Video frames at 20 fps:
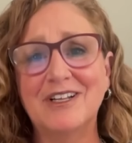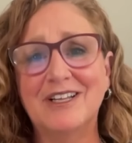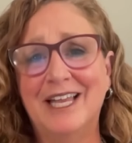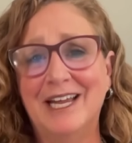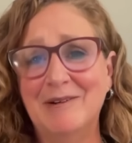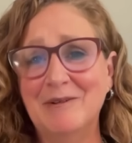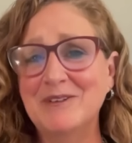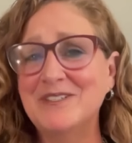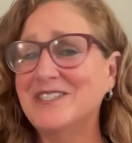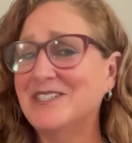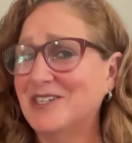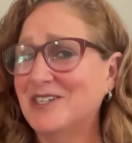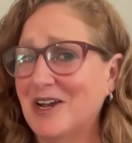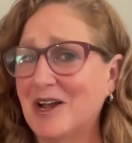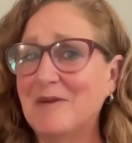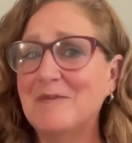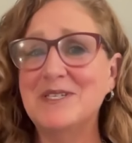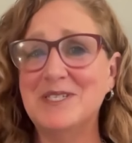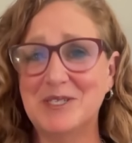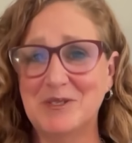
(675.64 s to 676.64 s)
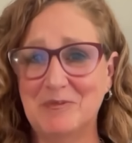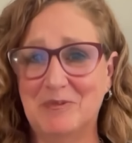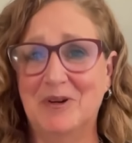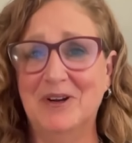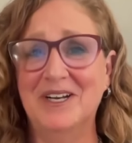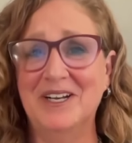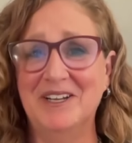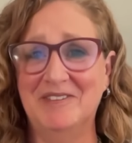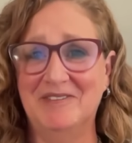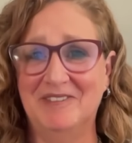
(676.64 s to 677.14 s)
Clarence Thomas is
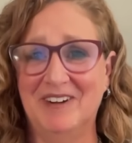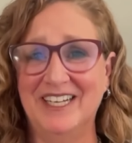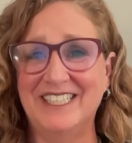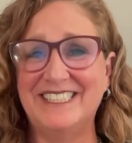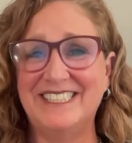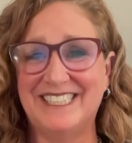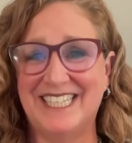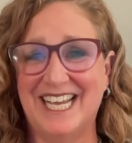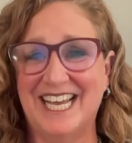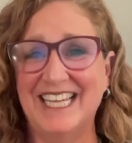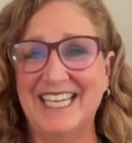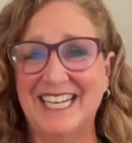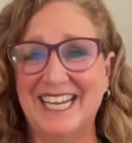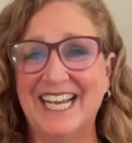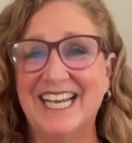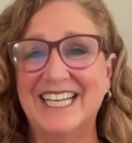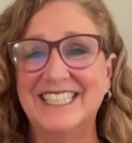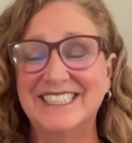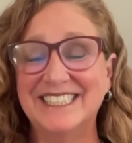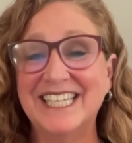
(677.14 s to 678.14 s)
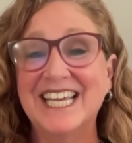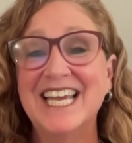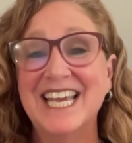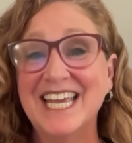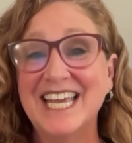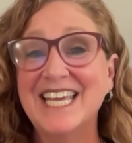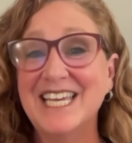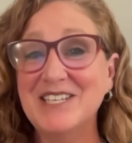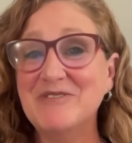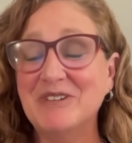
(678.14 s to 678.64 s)
pretty much telling us
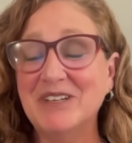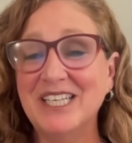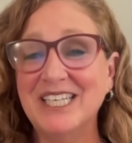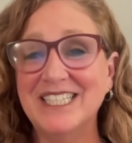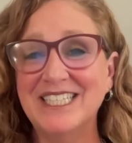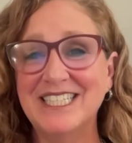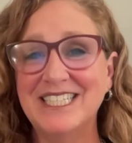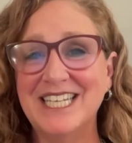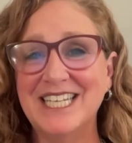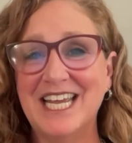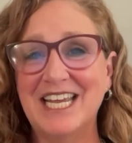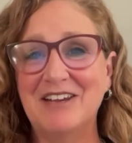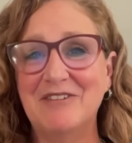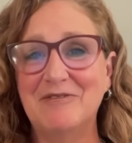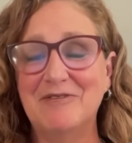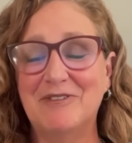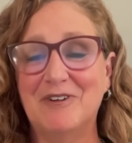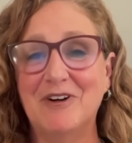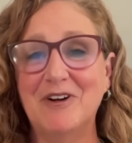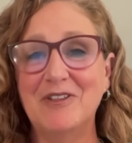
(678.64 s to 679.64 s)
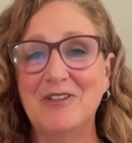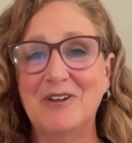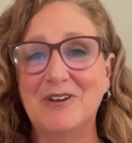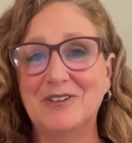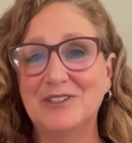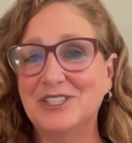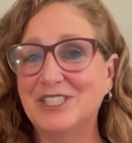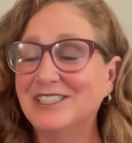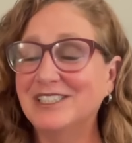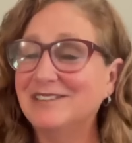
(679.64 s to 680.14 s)
he's willing to take it farther.
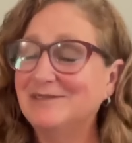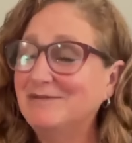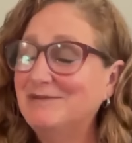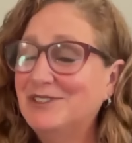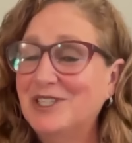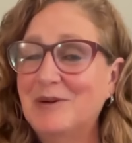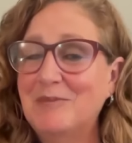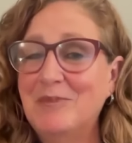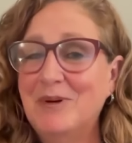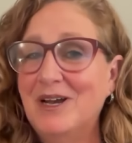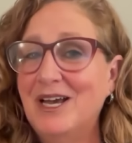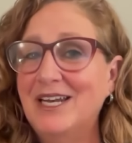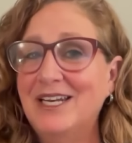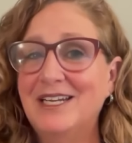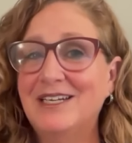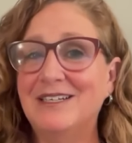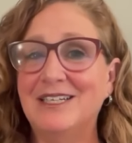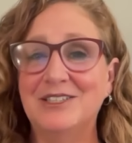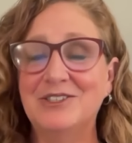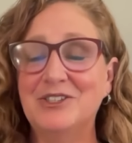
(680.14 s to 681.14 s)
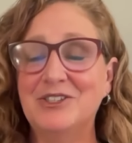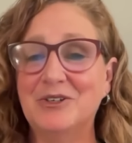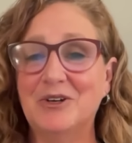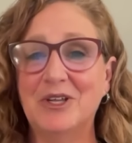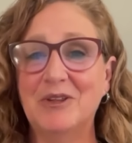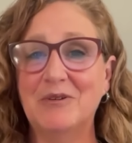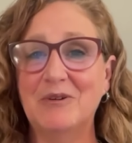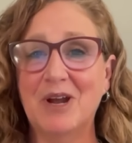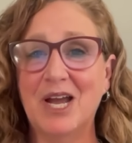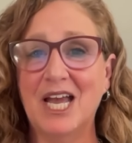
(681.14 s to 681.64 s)
Just jump on and enjoy
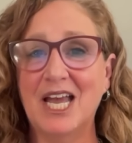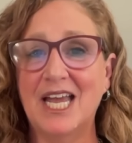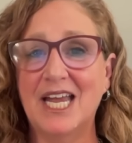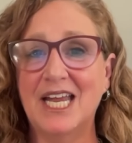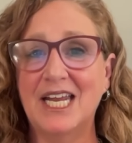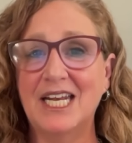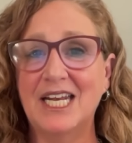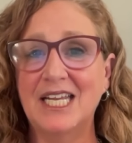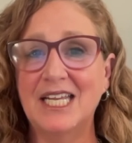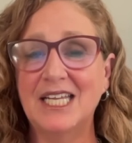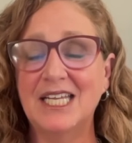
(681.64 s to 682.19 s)
the ride.